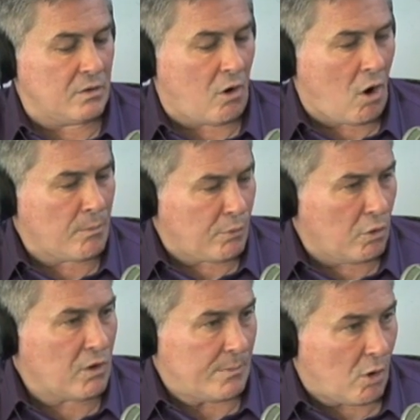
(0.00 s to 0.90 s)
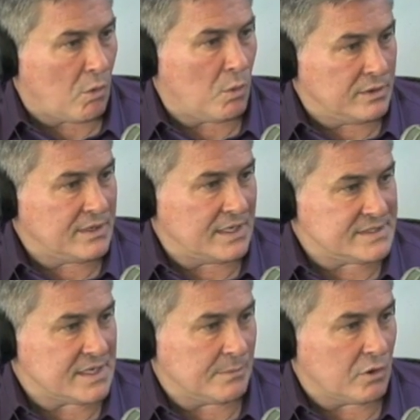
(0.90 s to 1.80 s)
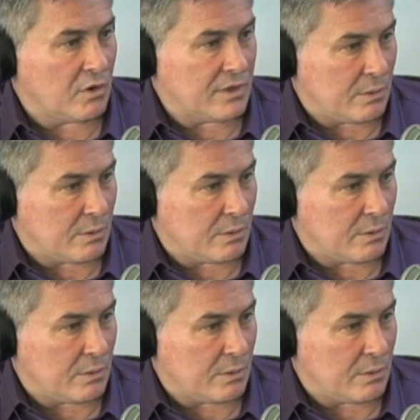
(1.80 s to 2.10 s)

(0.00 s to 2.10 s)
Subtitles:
our program, our one-day seminar